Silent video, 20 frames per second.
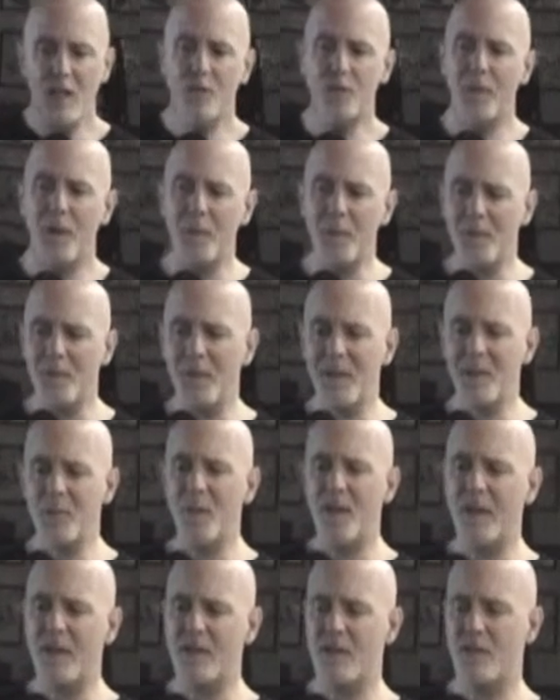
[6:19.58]
So what we really
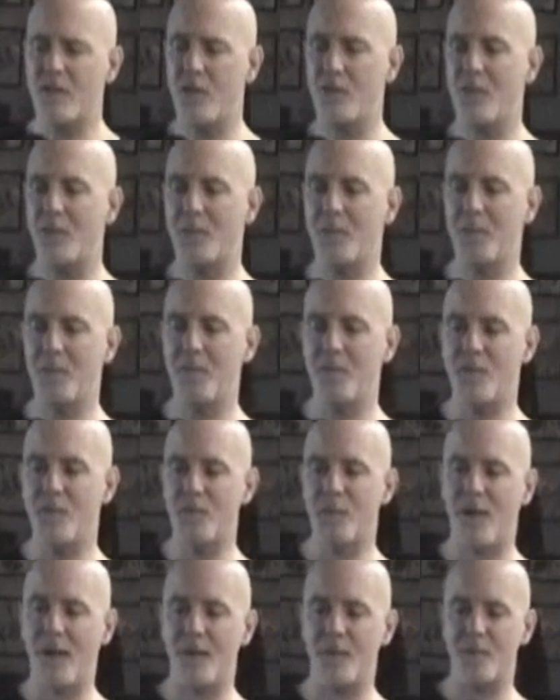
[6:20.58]
wanted to do when we moved to
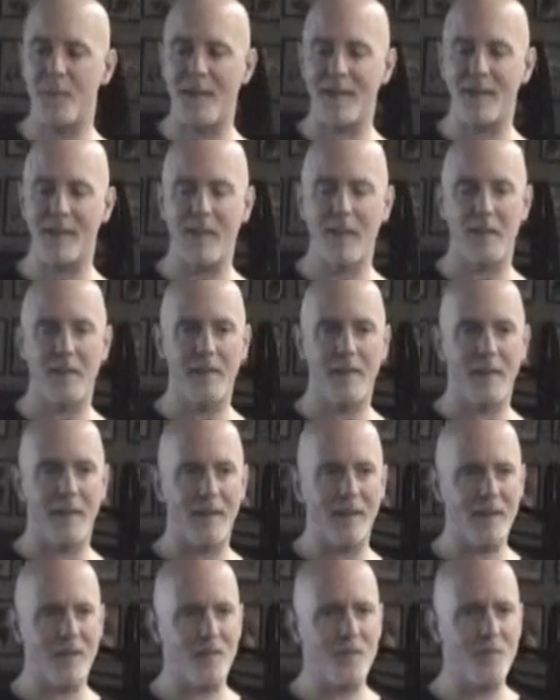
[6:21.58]
Prospect Hill, and
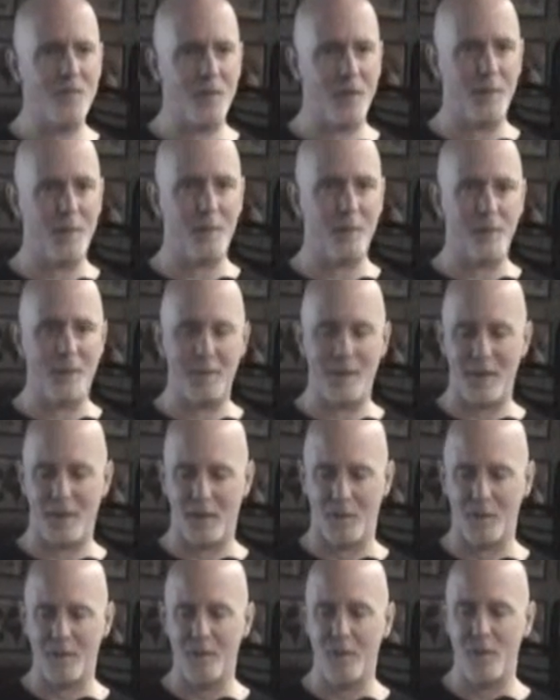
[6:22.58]
this is very
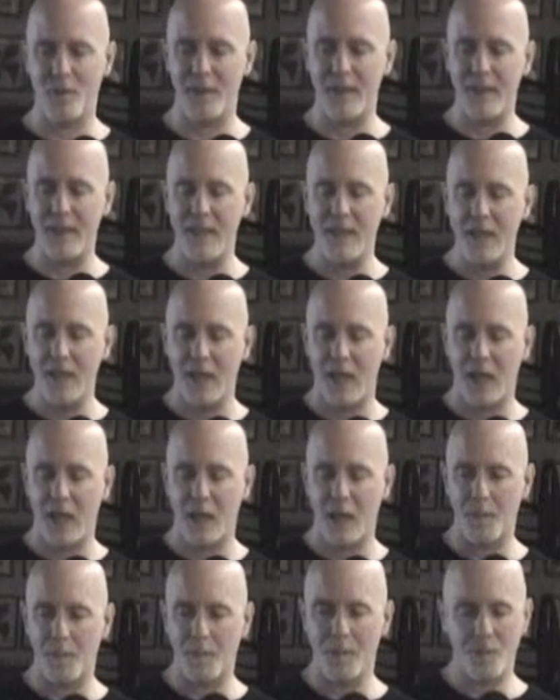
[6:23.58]
preliminary, we've only
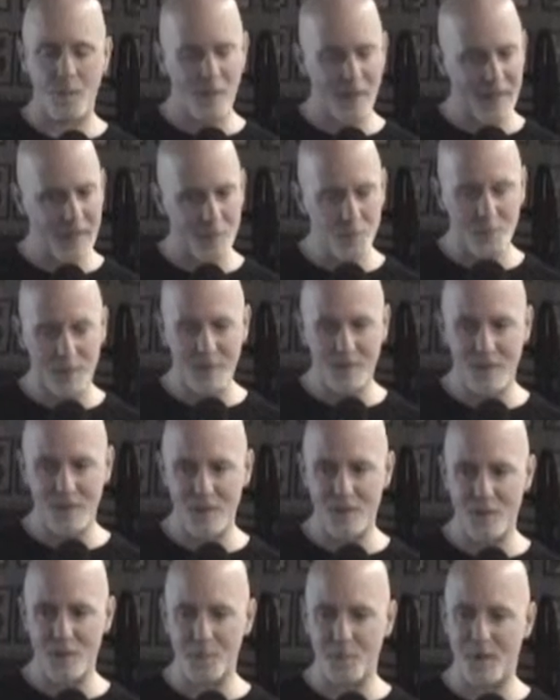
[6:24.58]
had one
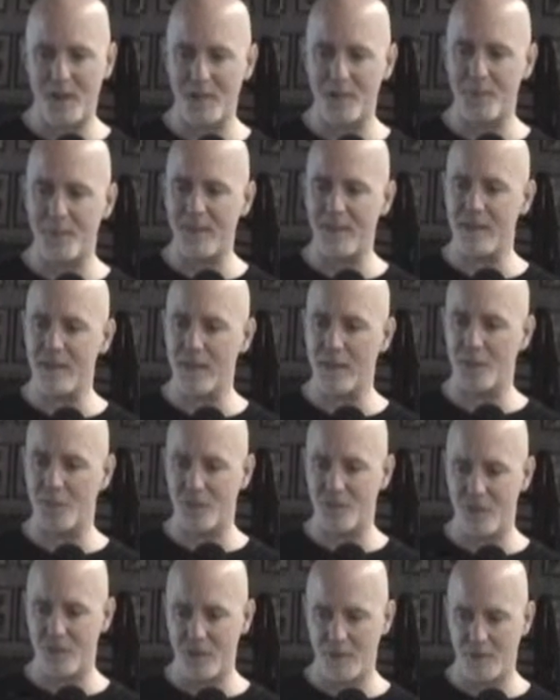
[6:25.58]
season of Prospect Hill,
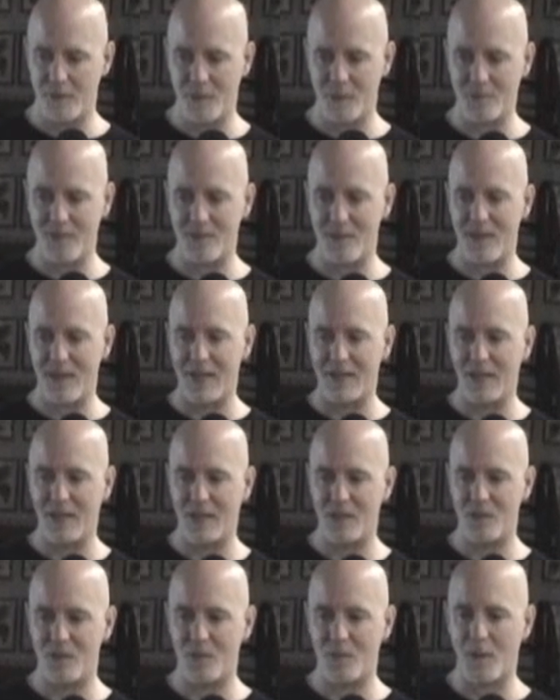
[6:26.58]
we're still very much
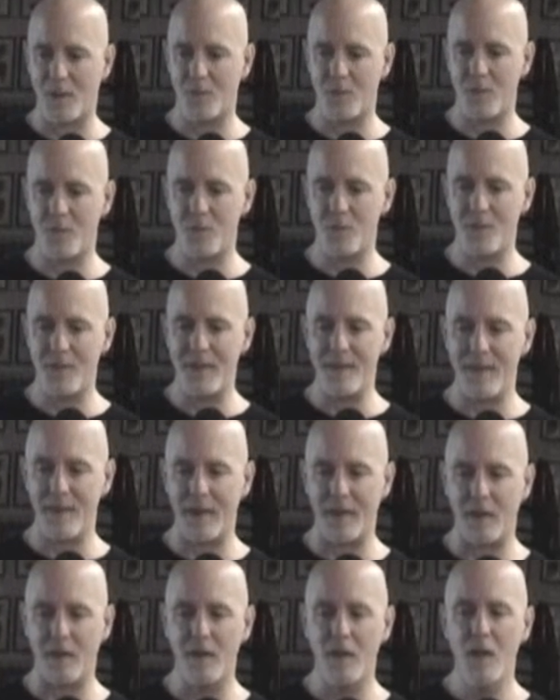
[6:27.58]
analyzing what we're doing
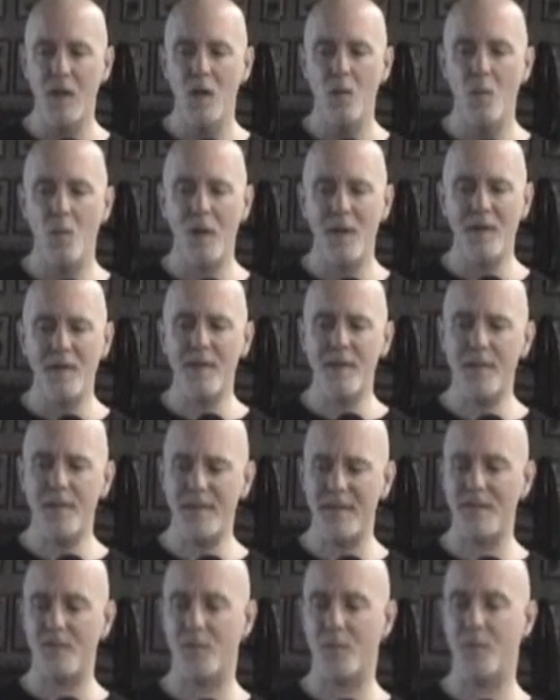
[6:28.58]
there. One of the
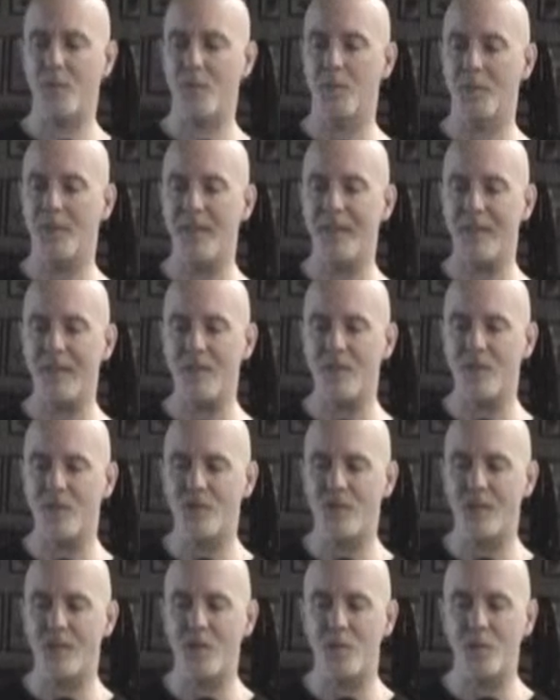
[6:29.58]
things that we were really
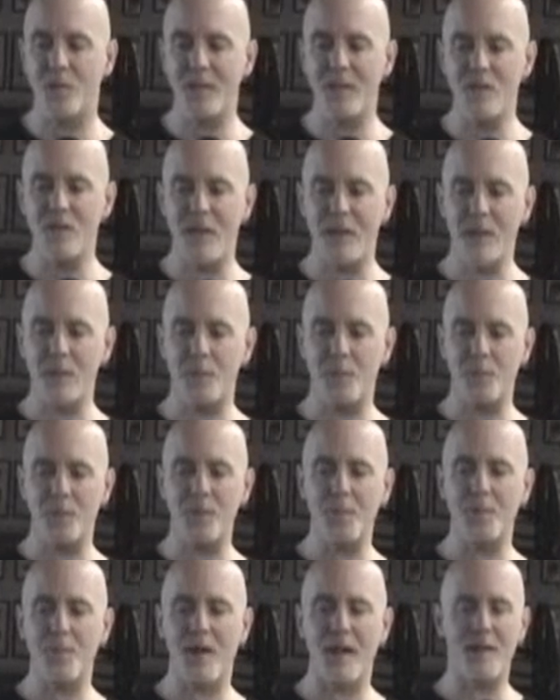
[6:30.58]
interested in is really trying to
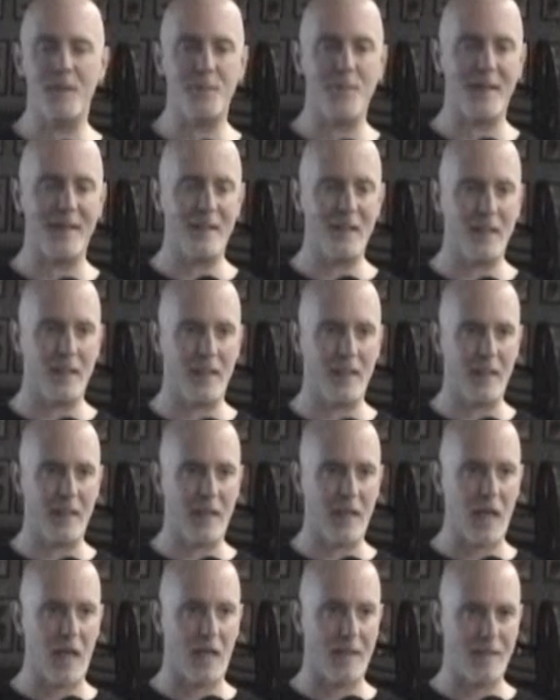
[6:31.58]
put Prospect Hill in a
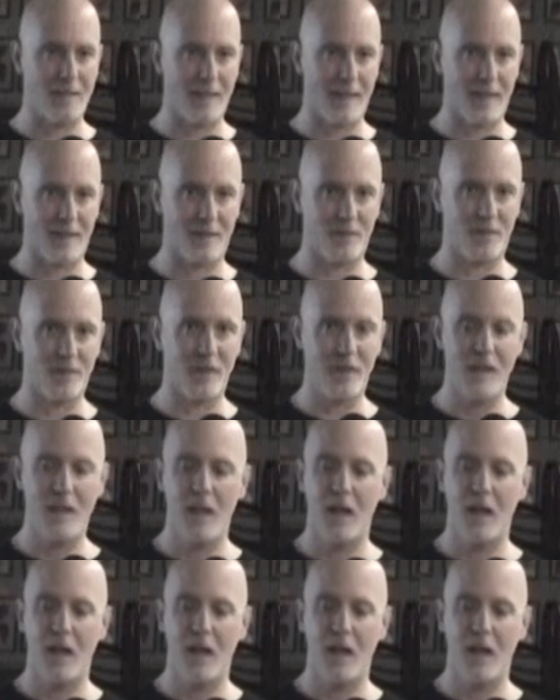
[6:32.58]
context.